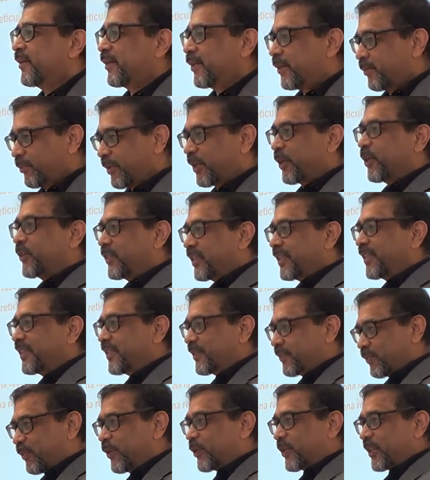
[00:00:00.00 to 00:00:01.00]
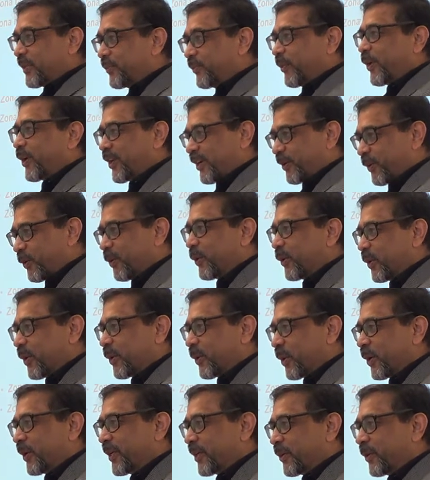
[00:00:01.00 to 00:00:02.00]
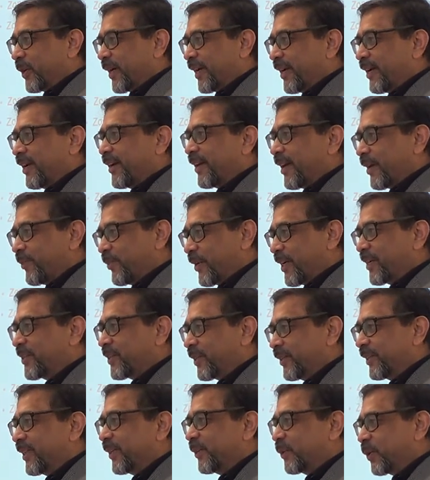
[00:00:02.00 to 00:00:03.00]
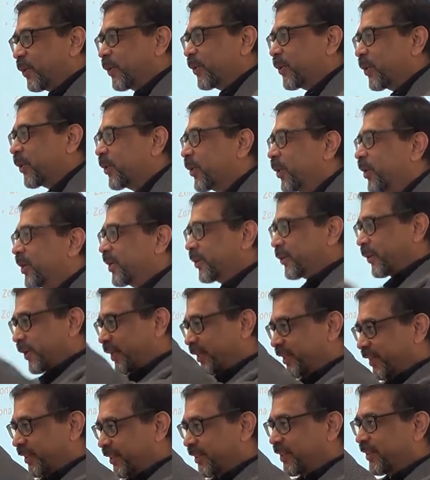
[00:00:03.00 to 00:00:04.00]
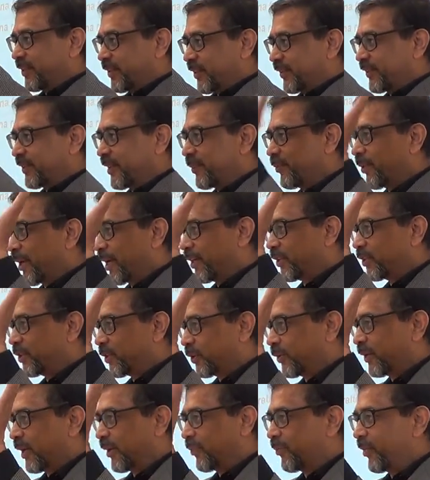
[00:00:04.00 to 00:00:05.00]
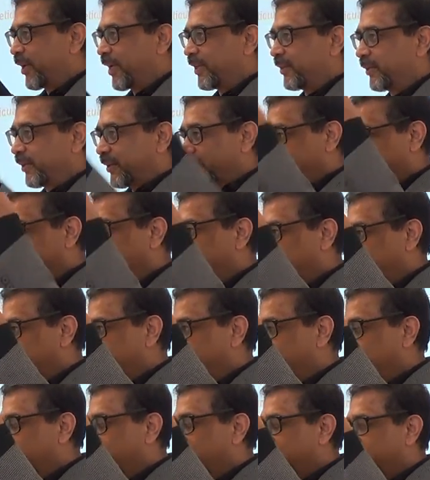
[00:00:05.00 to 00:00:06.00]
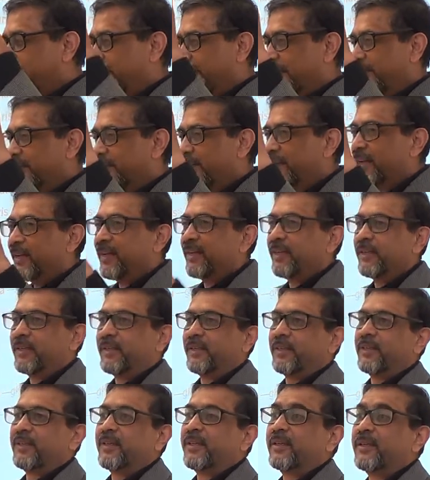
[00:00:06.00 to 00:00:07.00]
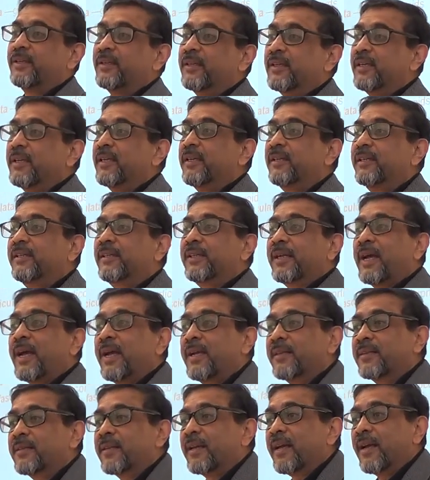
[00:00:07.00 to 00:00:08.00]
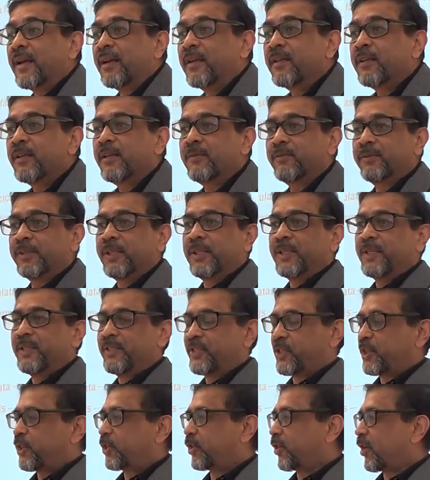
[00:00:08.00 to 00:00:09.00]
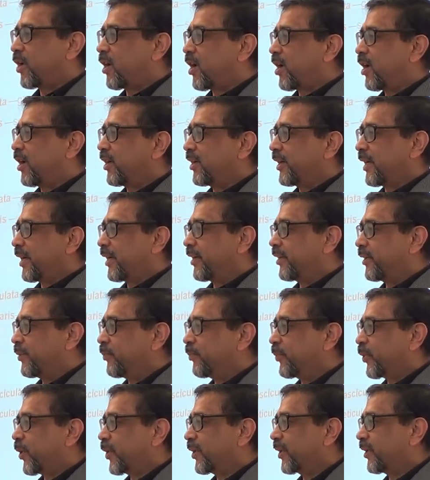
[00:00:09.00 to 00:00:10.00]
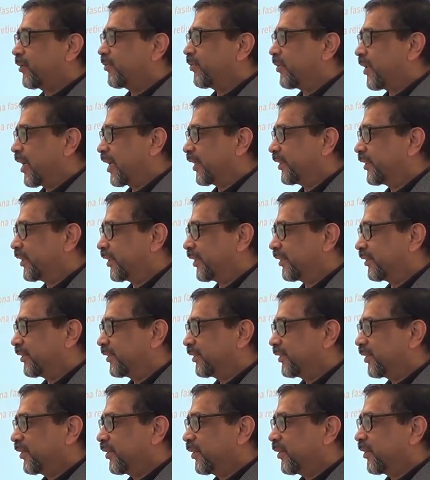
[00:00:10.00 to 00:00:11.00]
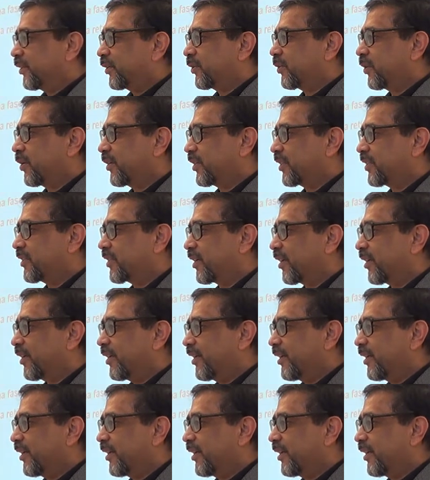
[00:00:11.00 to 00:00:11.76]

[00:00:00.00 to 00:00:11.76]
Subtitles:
because it is most important glucocorticoid, and I mentioned that glucocorticoid increases the blood sugar, blood glucose. Okay. It has another very strong and important function, cortisol.